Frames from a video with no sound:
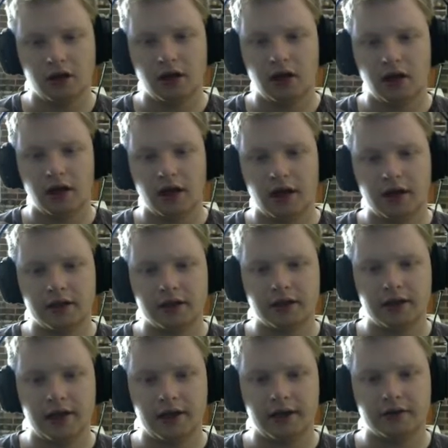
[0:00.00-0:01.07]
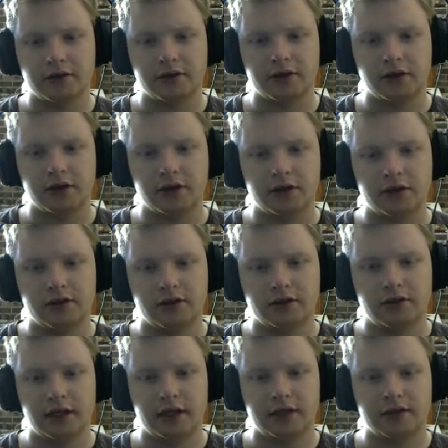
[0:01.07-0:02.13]
And yeah, so
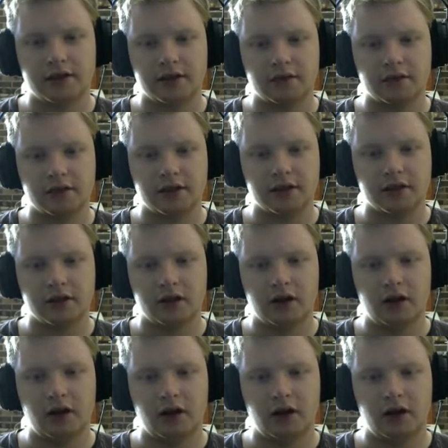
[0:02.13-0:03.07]
that's something that...